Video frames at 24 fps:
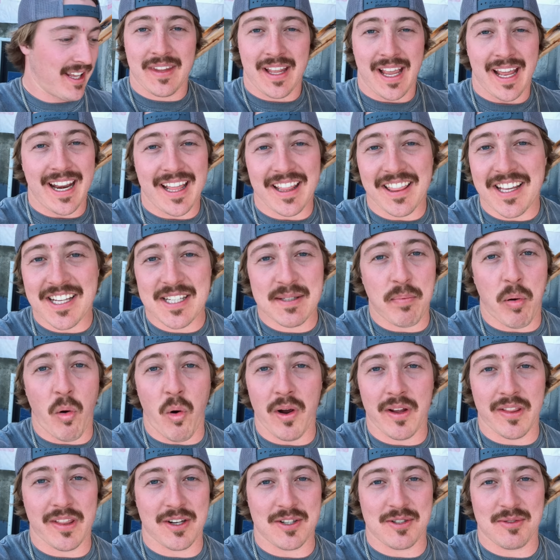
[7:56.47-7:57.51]
And at this
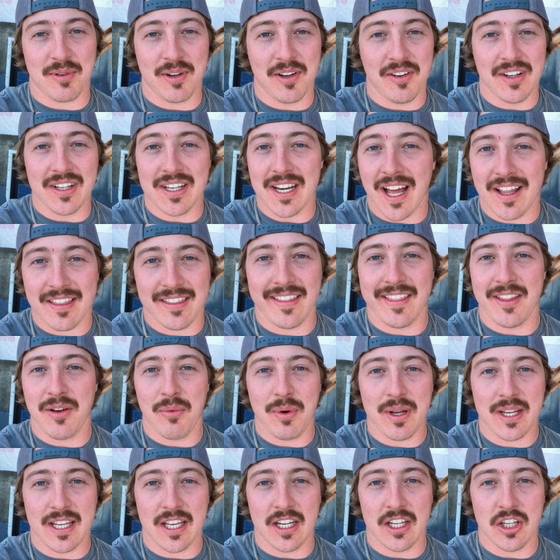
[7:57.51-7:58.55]
point, there's really nothing that
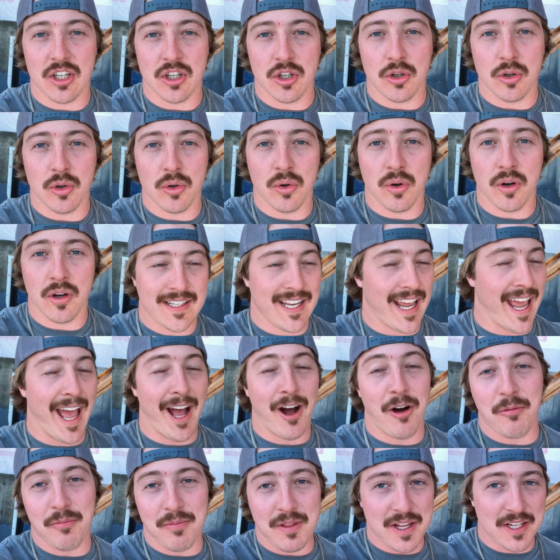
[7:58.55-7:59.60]
we can do to
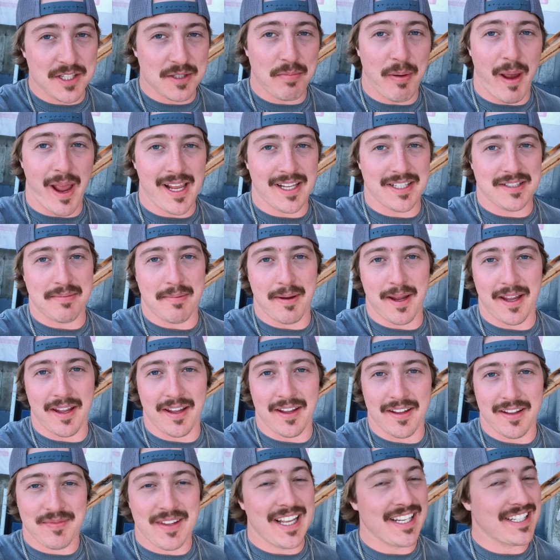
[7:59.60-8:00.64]
help this basement.
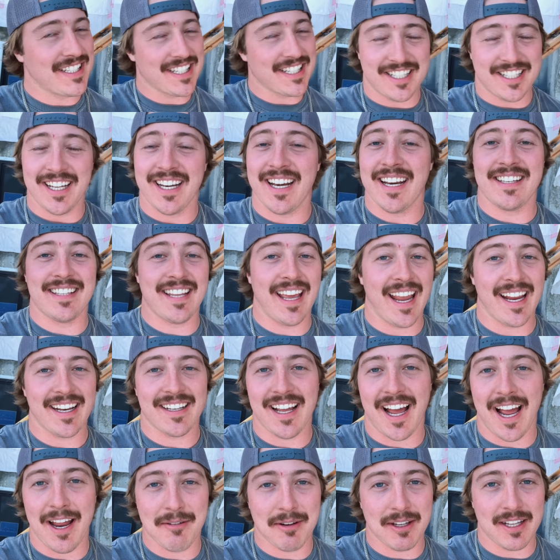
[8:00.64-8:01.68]
It's gonna take
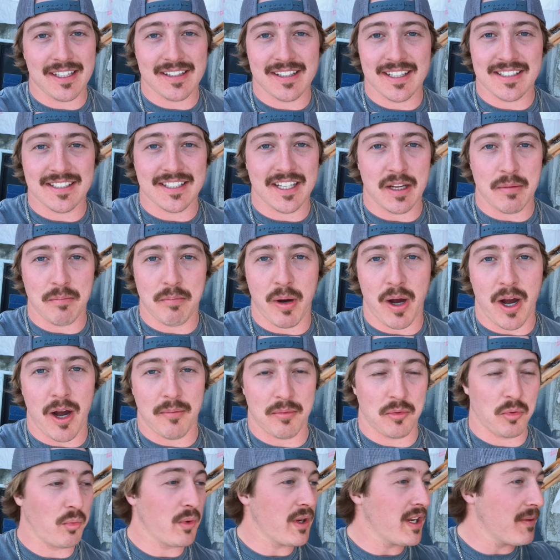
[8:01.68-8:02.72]
time to get this thing
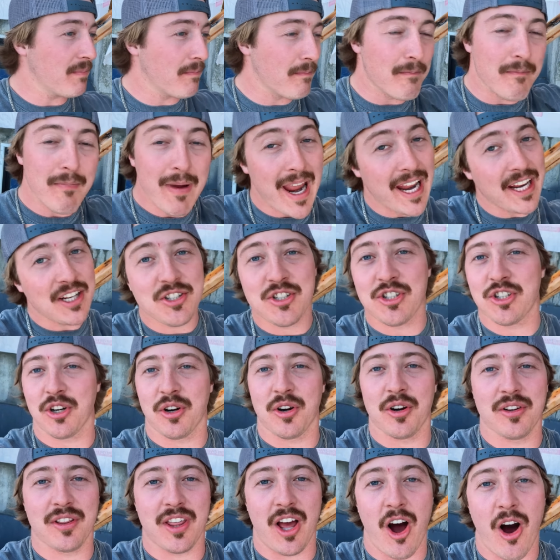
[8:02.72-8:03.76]
pumped. We made
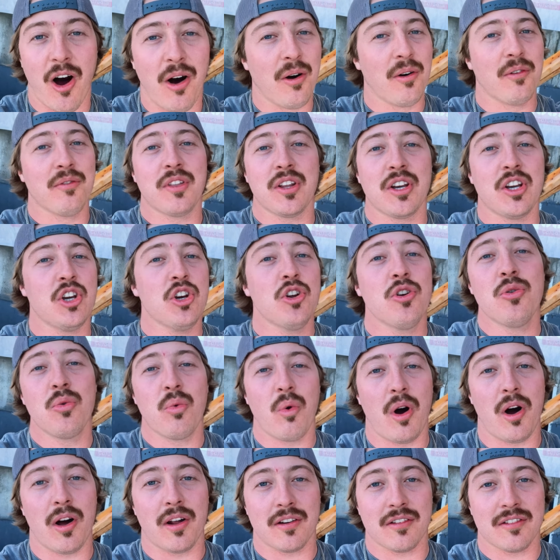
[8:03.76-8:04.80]
sure that all of the new
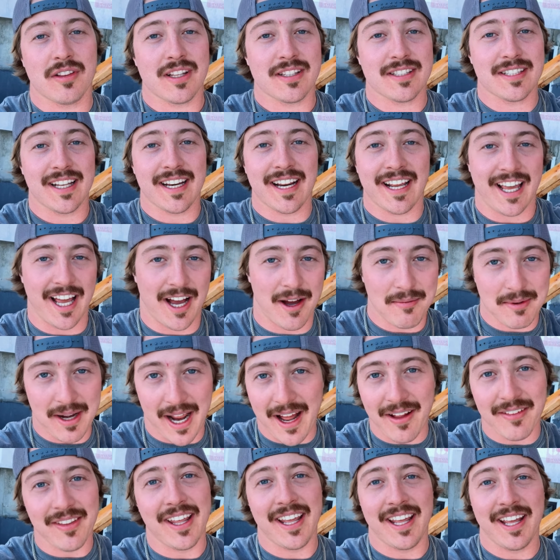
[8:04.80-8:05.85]
water that's gonna come
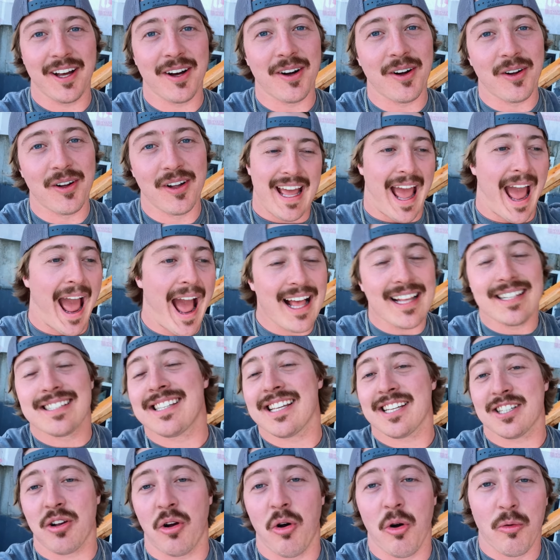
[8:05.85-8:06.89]
down the hill as
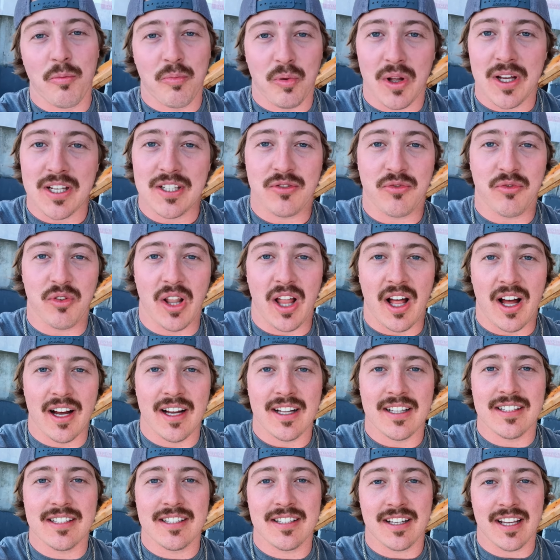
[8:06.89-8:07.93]
this whole place
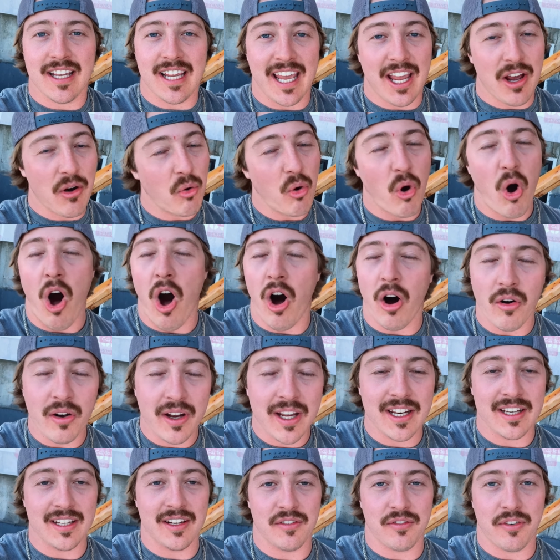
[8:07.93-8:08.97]
floods, it will all
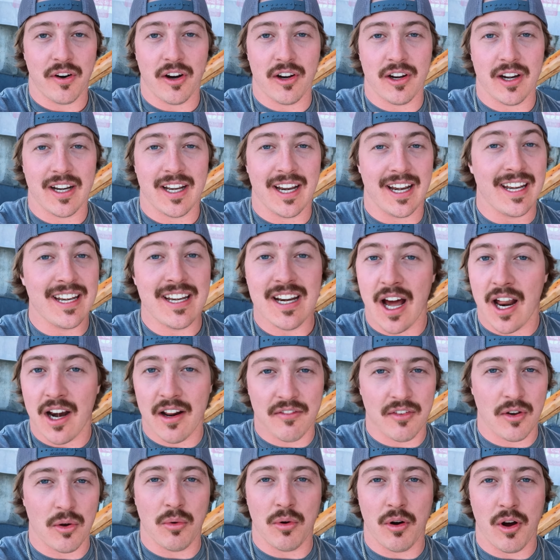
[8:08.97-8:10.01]
get diverted and none of
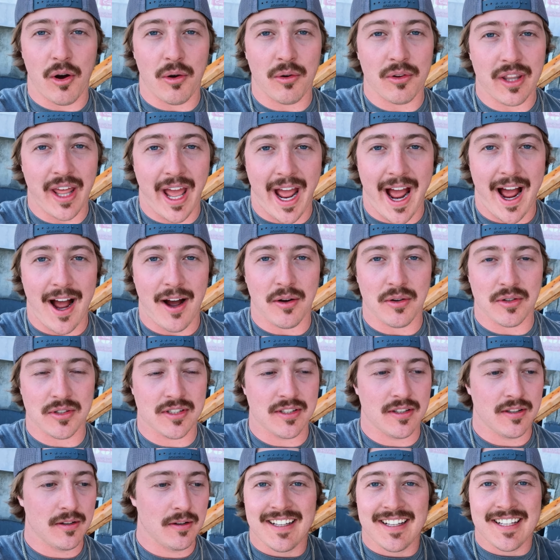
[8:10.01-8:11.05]
it will go in the house.
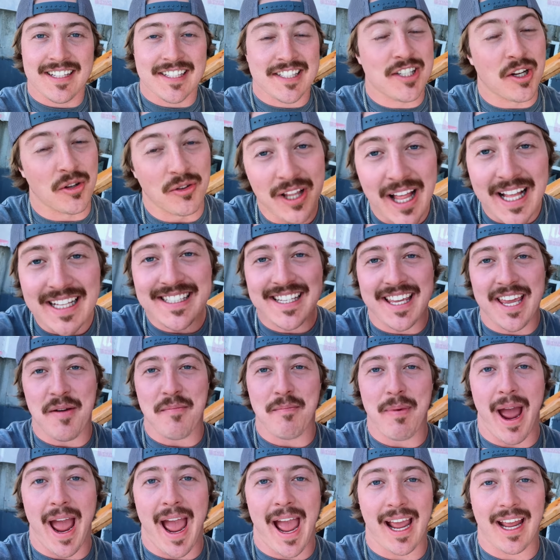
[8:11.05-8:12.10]
So let's get
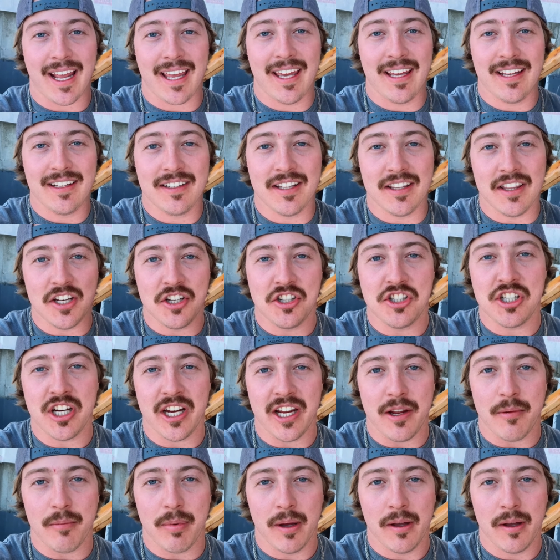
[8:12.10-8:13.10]
back to the Jeep.